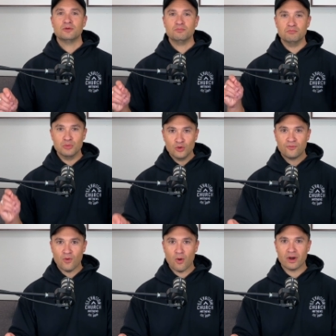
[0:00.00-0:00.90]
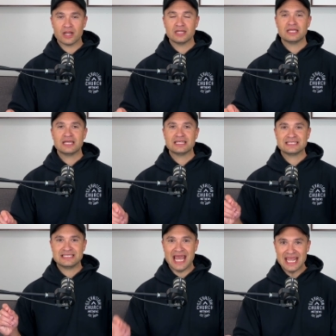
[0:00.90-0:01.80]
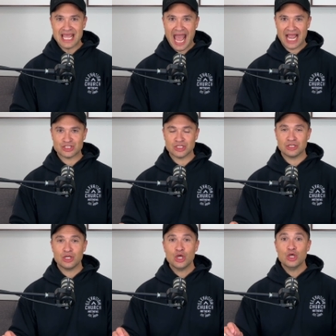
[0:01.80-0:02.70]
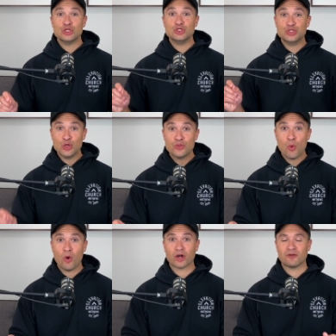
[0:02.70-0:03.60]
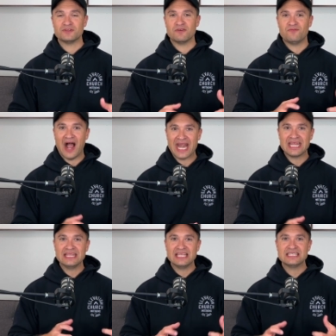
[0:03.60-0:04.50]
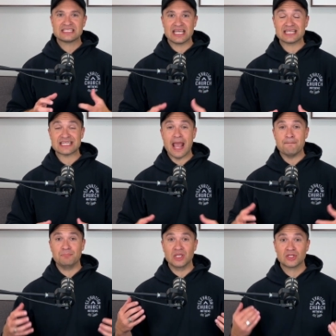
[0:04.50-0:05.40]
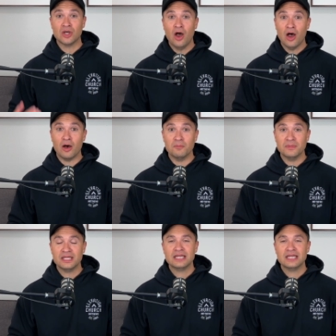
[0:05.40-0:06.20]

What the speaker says: move forward, take action, do the work of defining these things and become